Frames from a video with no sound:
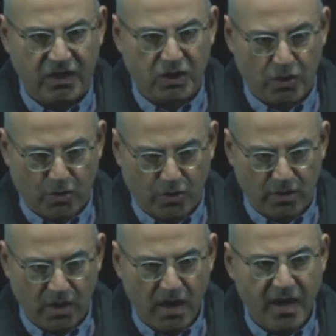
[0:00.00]
learn,
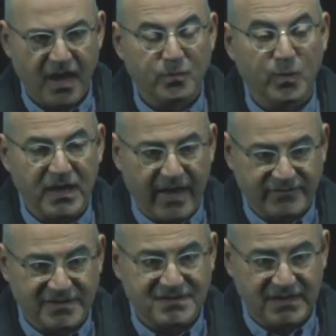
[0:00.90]
and we have
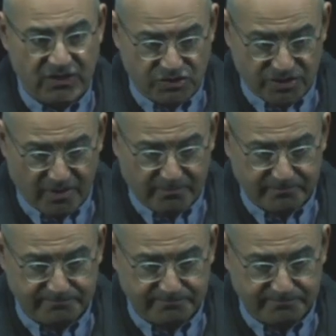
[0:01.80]
to teach them.